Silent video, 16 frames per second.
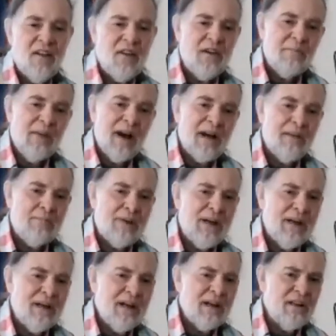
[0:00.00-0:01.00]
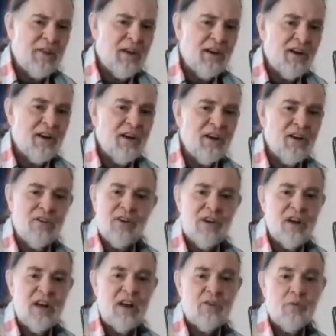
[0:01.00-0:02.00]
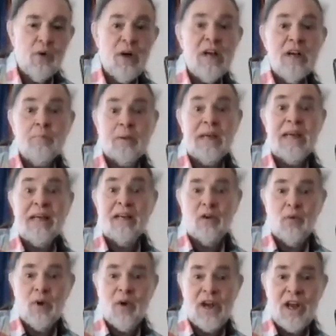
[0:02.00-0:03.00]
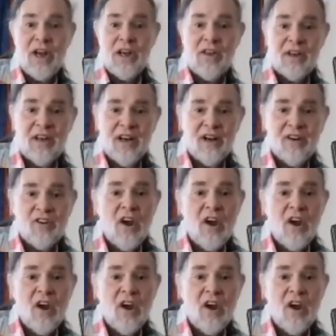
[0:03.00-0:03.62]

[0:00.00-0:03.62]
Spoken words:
There might be nothing underneath when you peel away the layers.